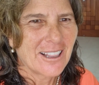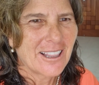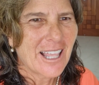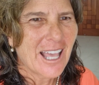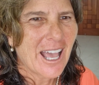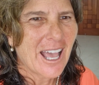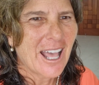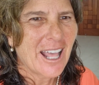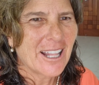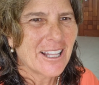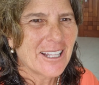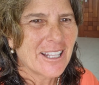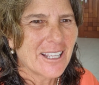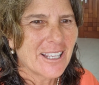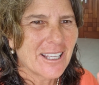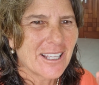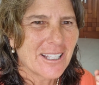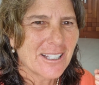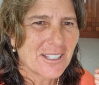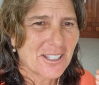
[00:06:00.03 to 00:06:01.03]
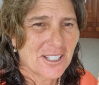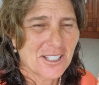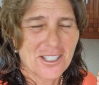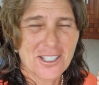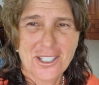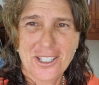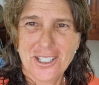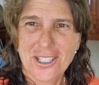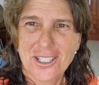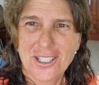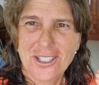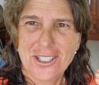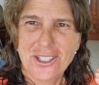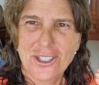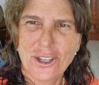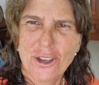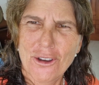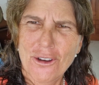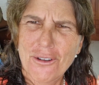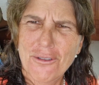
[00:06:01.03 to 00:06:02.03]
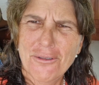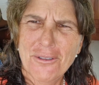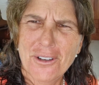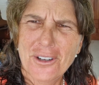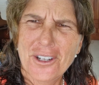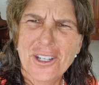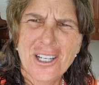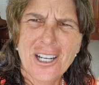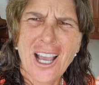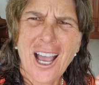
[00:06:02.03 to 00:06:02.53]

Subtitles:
That it's so very